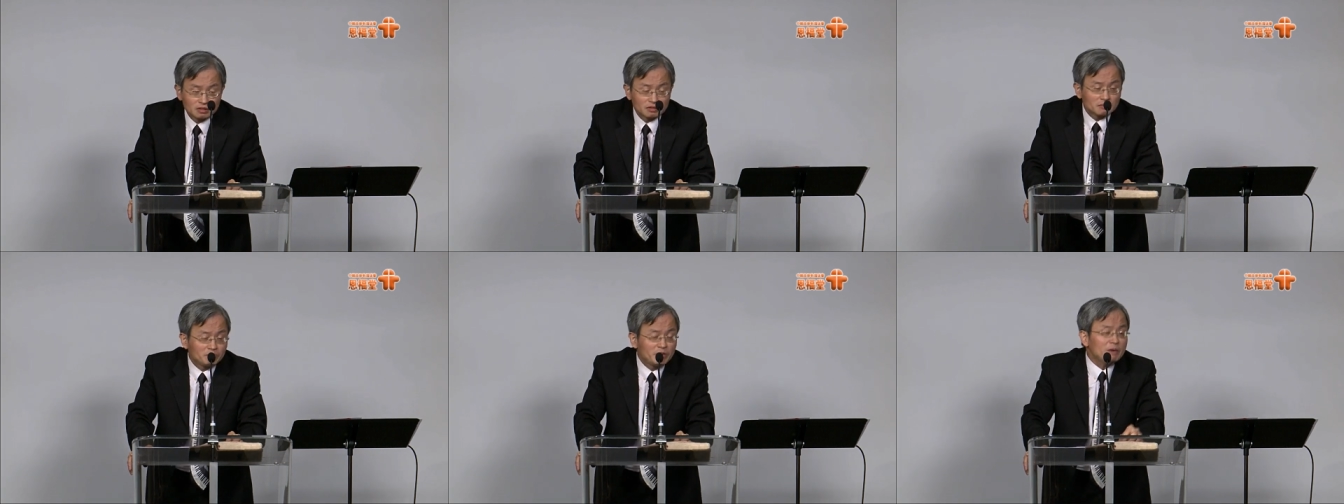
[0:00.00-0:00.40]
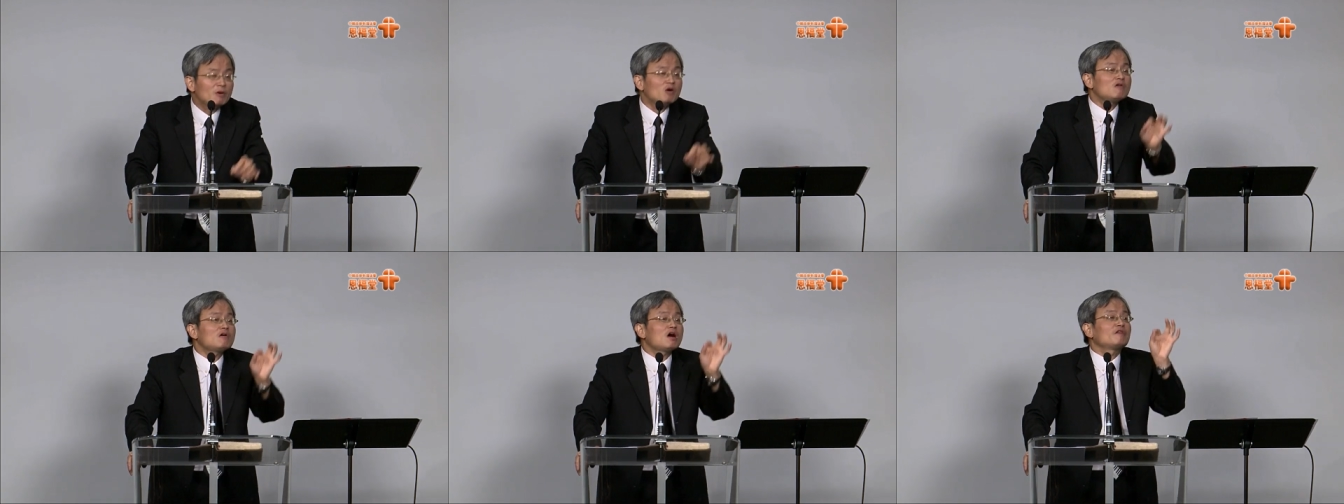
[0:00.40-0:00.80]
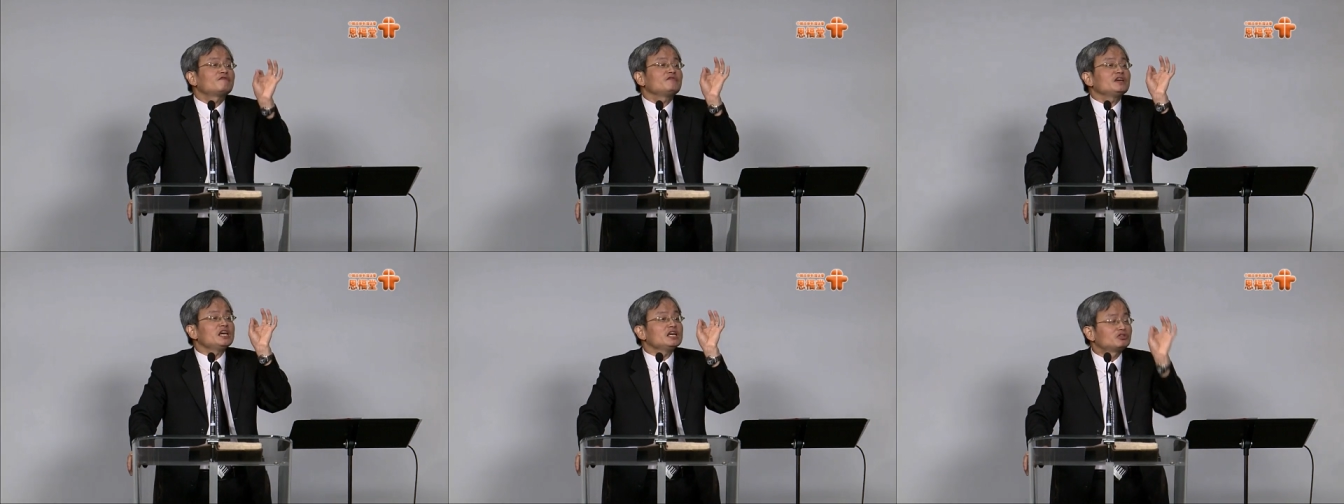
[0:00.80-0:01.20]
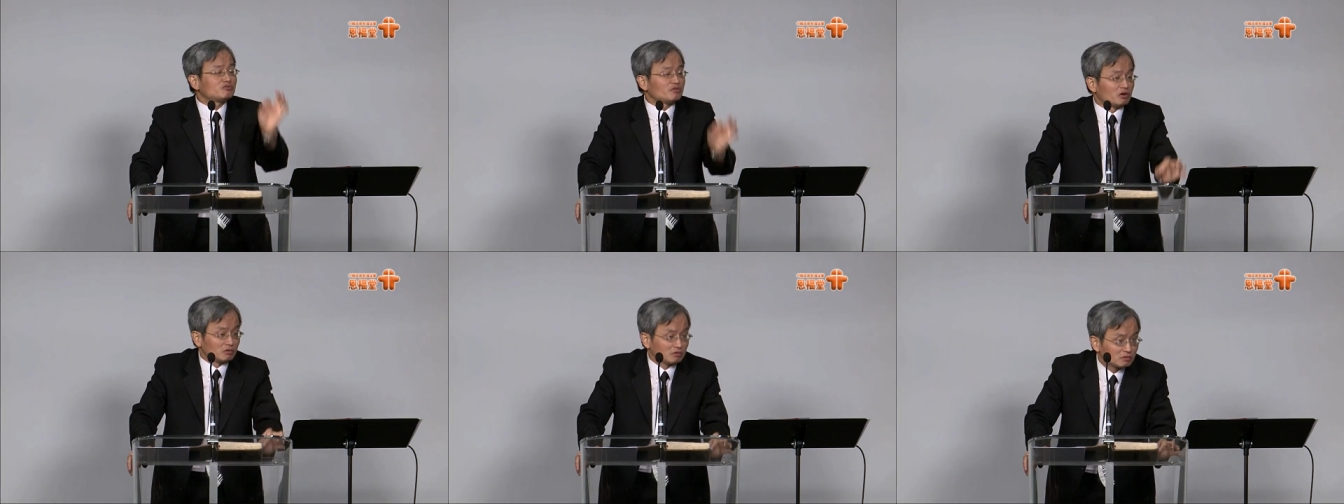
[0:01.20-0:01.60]
people of
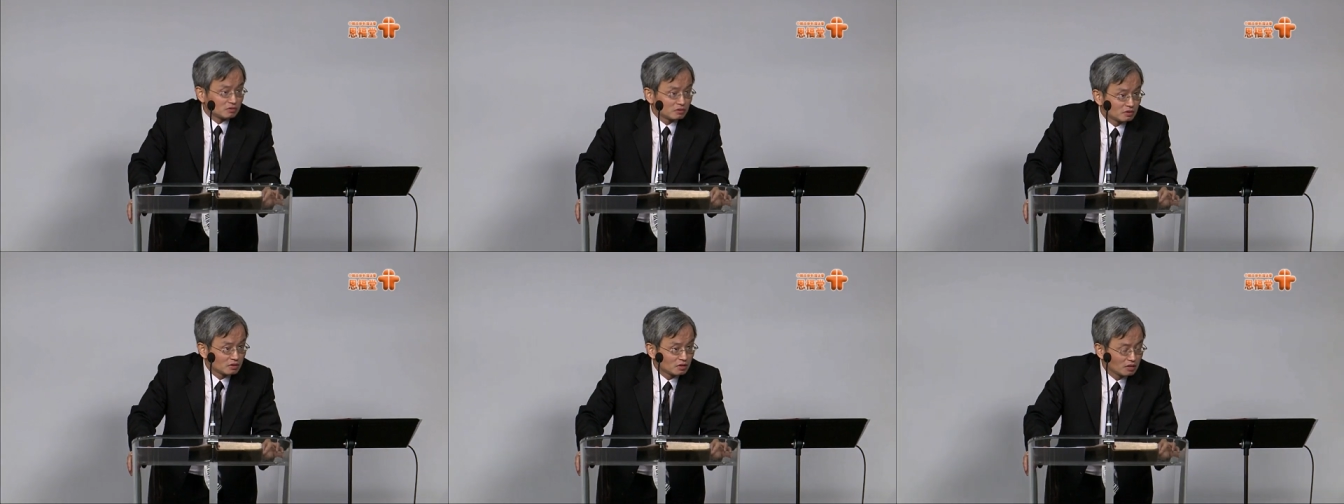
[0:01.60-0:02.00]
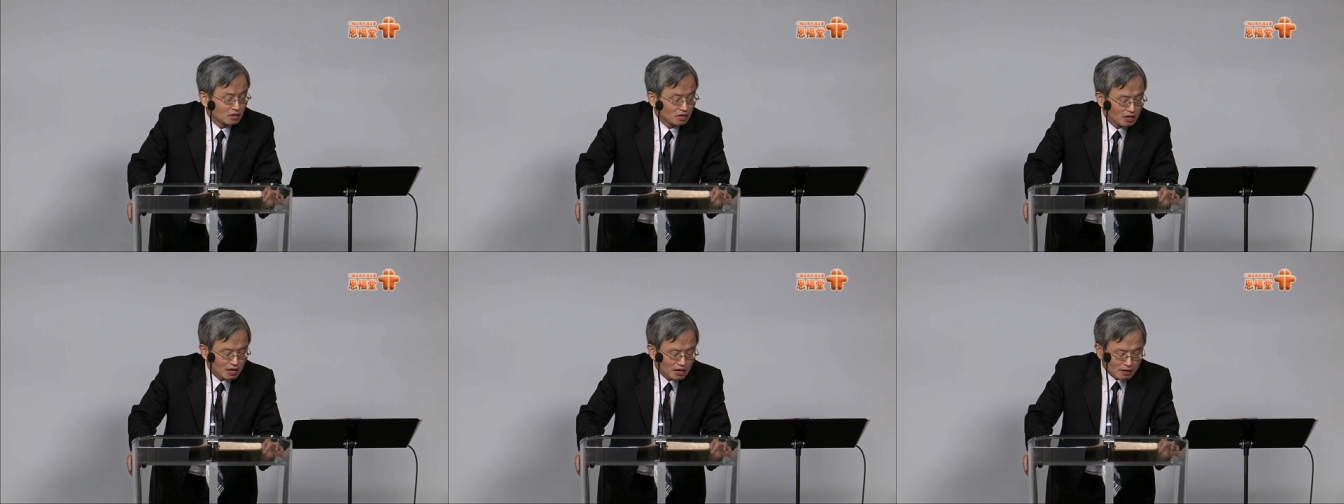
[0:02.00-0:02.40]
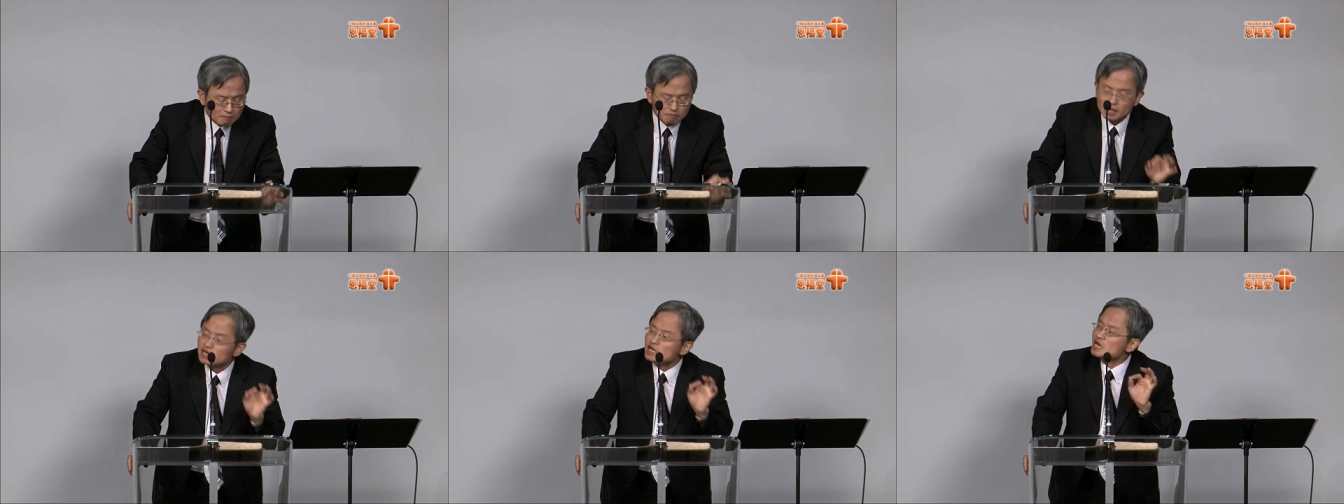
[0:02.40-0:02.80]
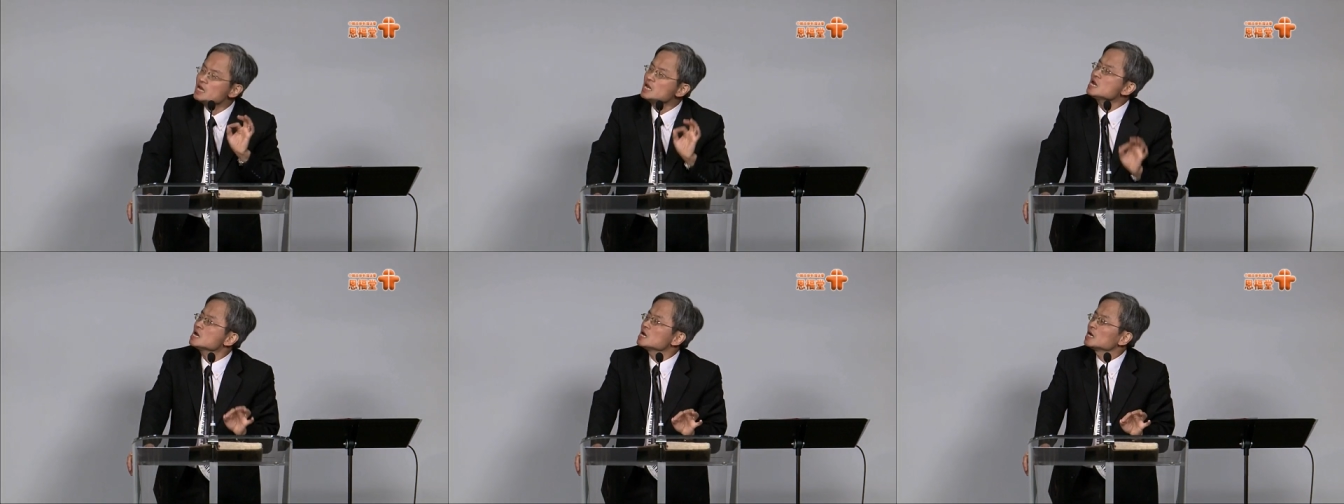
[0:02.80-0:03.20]
Israel. But
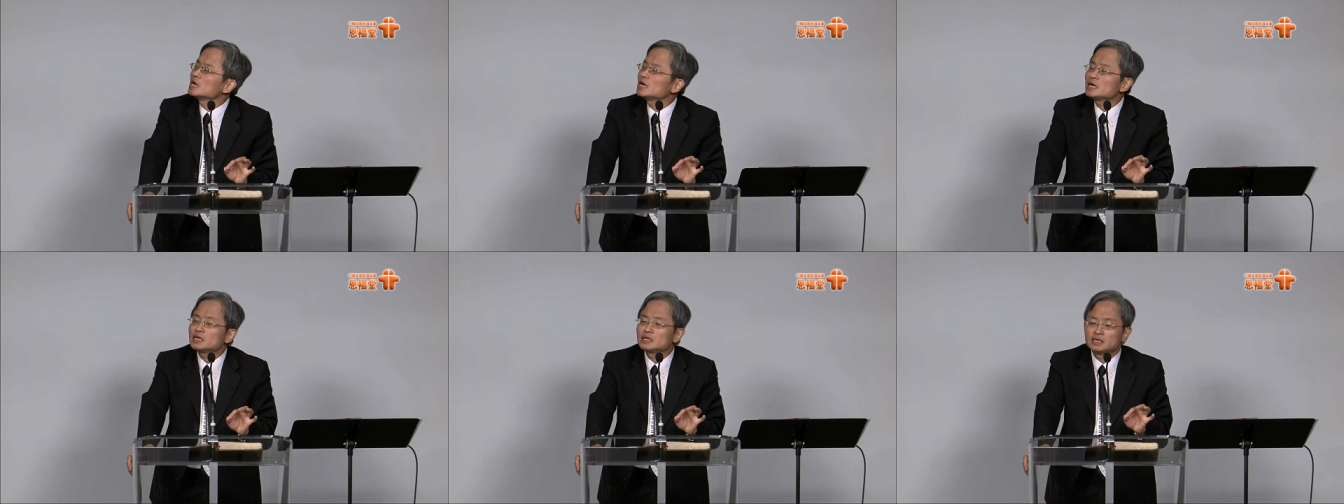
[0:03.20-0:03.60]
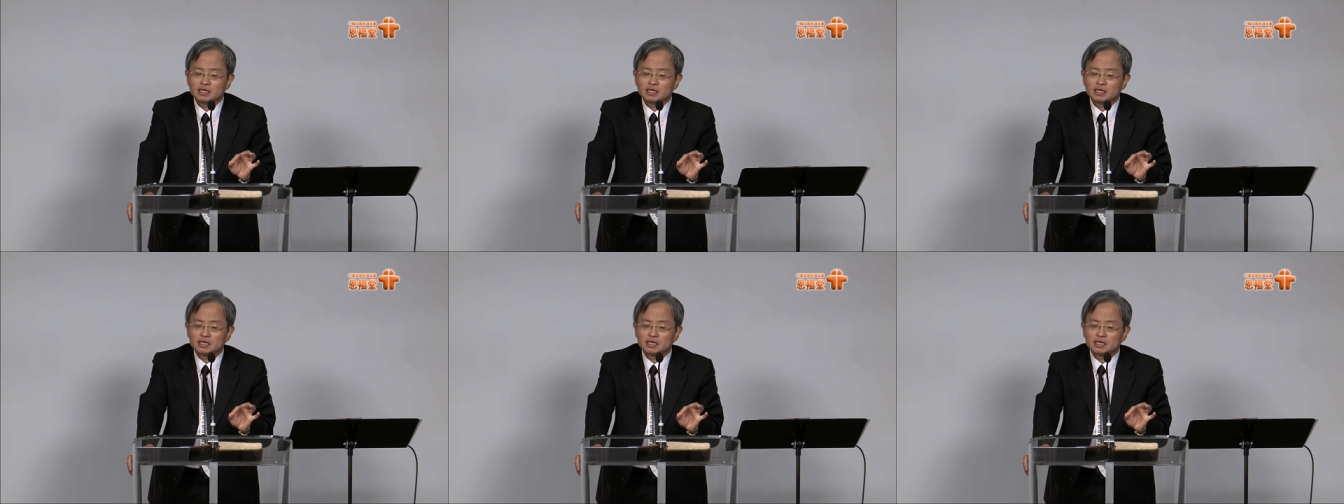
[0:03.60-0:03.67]
here,